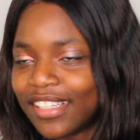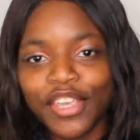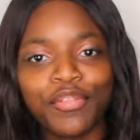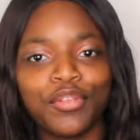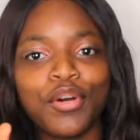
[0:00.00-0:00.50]

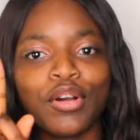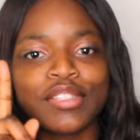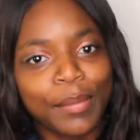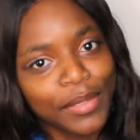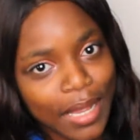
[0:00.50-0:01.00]
if you don't
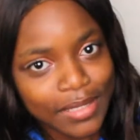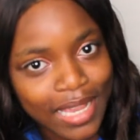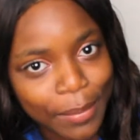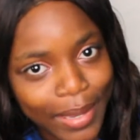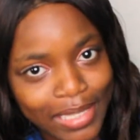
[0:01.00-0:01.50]
submit
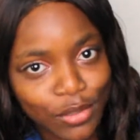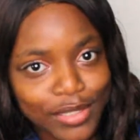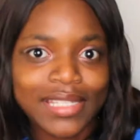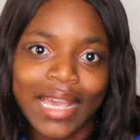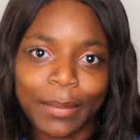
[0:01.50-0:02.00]
assignment
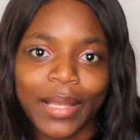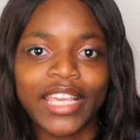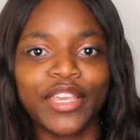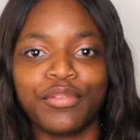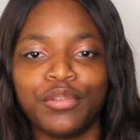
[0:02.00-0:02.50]
on time
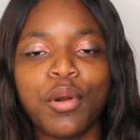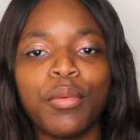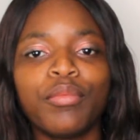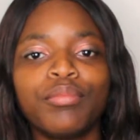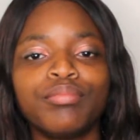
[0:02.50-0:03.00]
like if you
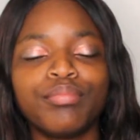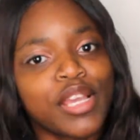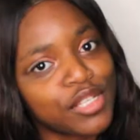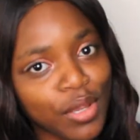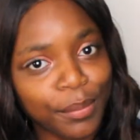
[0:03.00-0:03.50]
don't
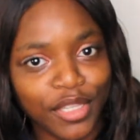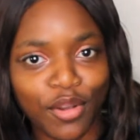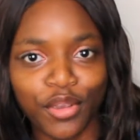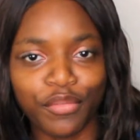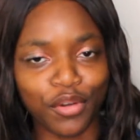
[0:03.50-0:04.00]
bring something
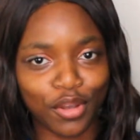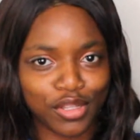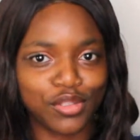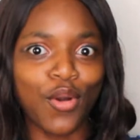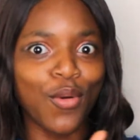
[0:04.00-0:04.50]
or you
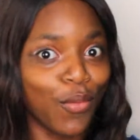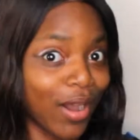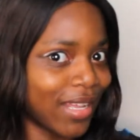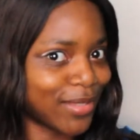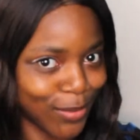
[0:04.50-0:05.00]
forgot your
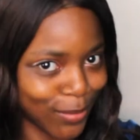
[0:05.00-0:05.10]
homework at